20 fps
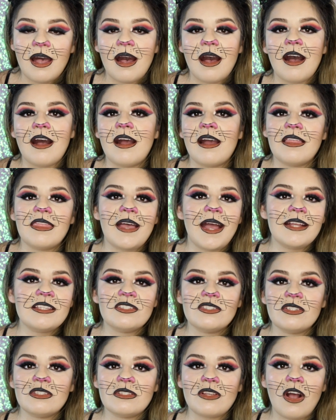
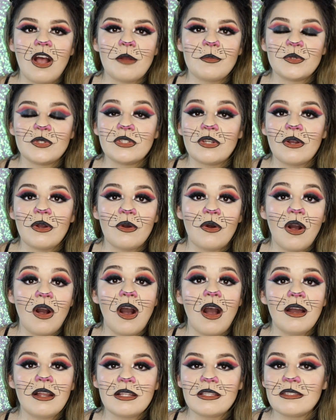That's just optional.
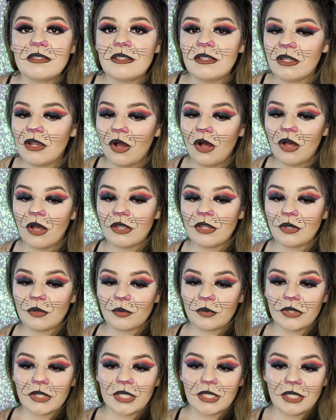Honestly, all you
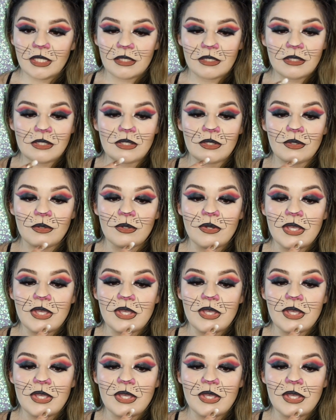really need to do